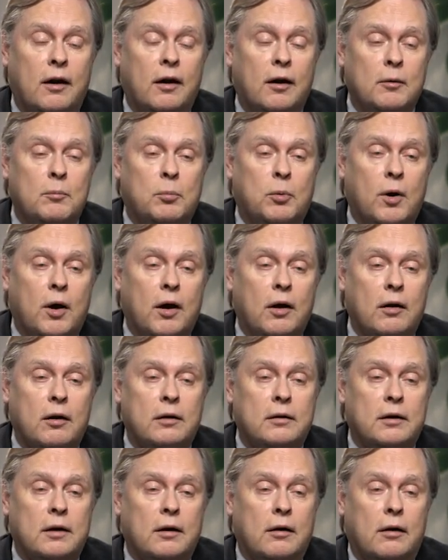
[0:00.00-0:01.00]
on
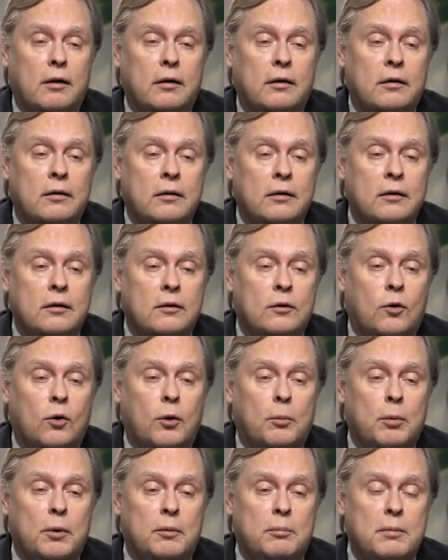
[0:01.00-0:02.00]
product and on
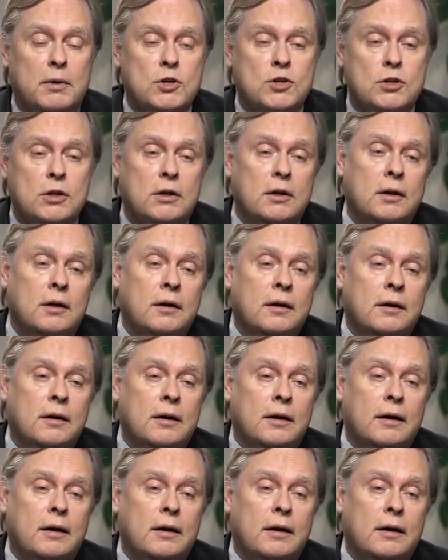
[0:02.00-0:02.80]
corporate mission,